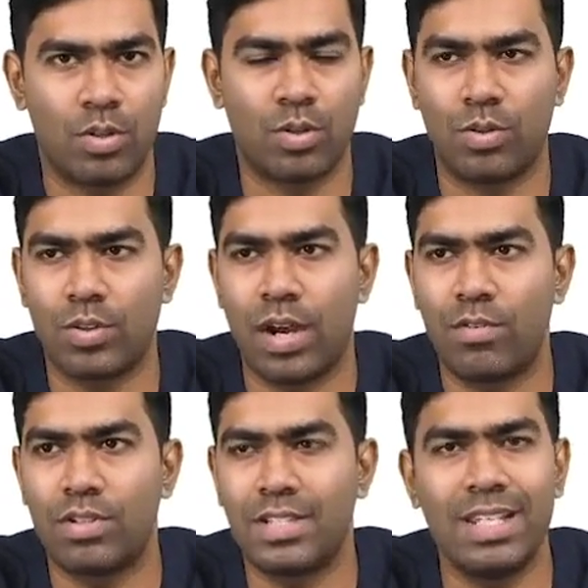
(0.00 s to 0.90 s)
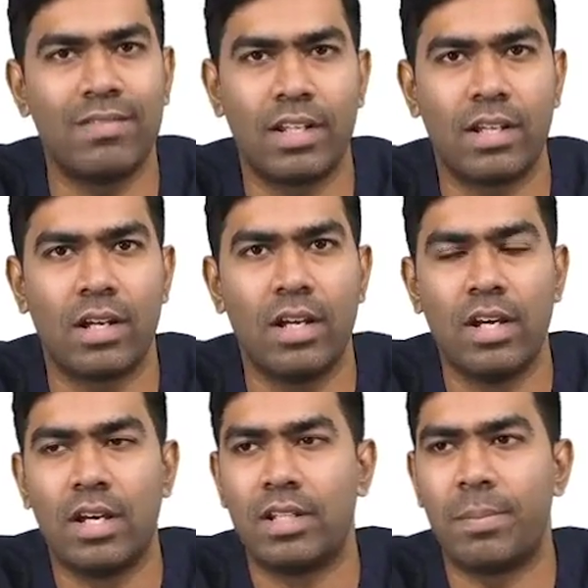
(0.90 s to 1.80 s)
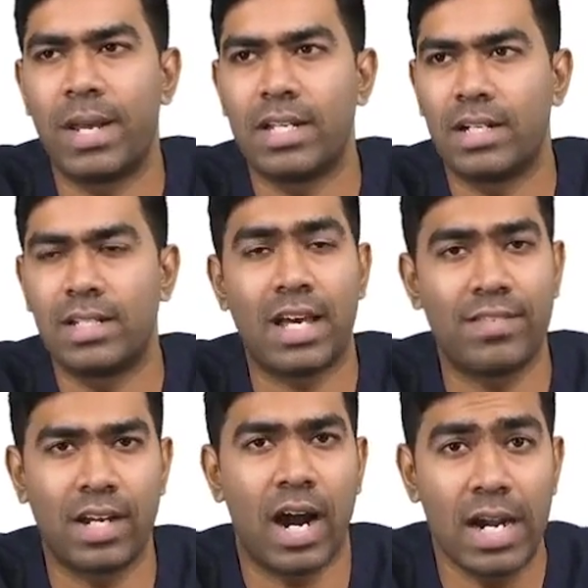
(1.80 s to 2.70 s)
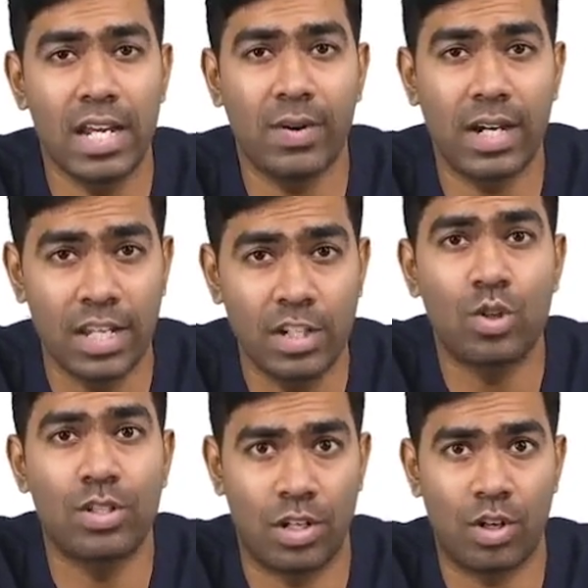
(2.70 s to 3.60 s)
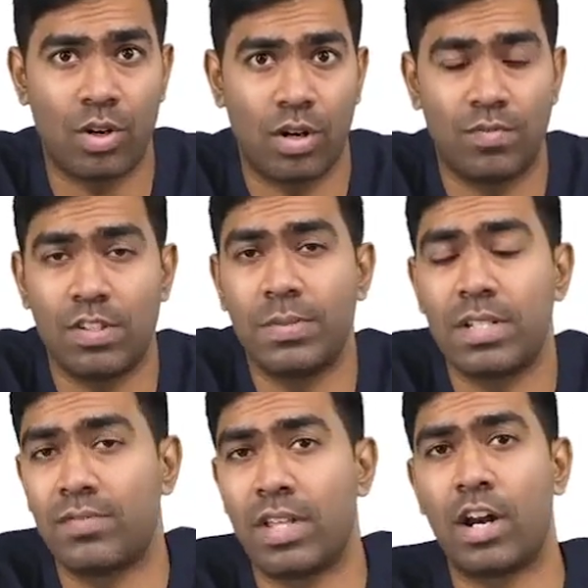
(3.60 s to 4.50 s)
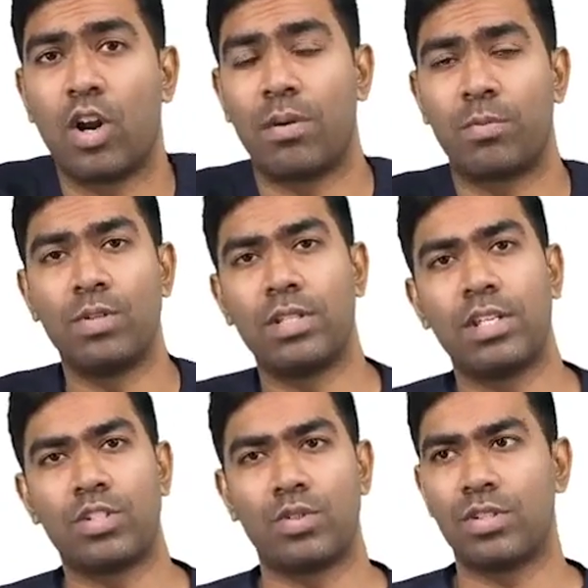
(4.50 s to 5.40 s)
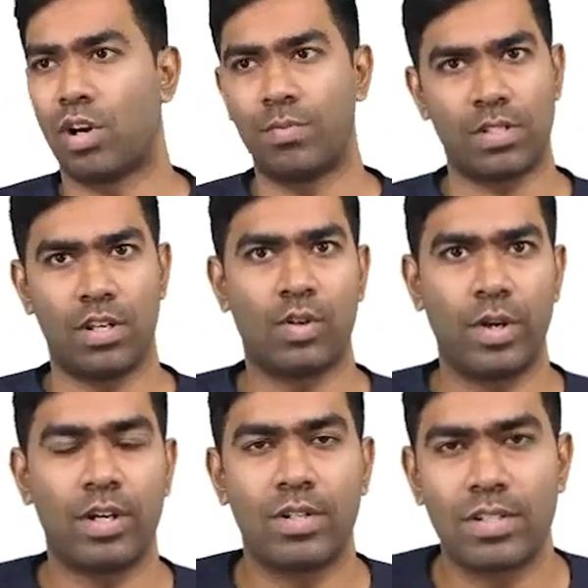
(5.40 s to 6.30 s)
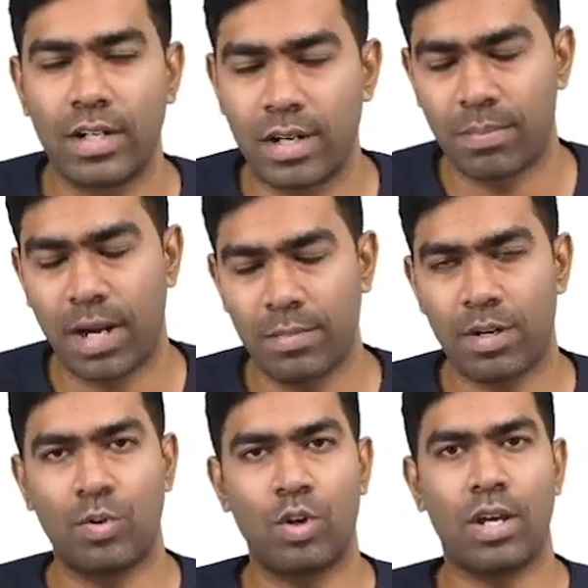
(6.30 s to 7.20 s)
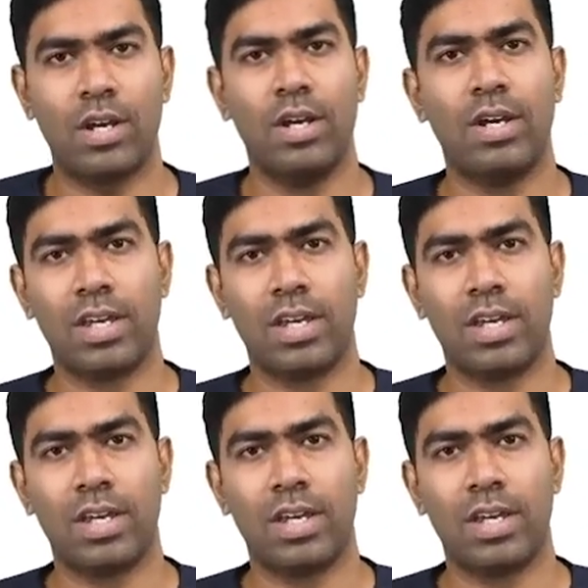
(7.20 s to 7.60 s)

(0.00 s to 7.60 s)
So you have to see whether the patient is having adequate estrogen or not, which means if they are not producing estrogen, obviously are going to result in primary amenorrhea.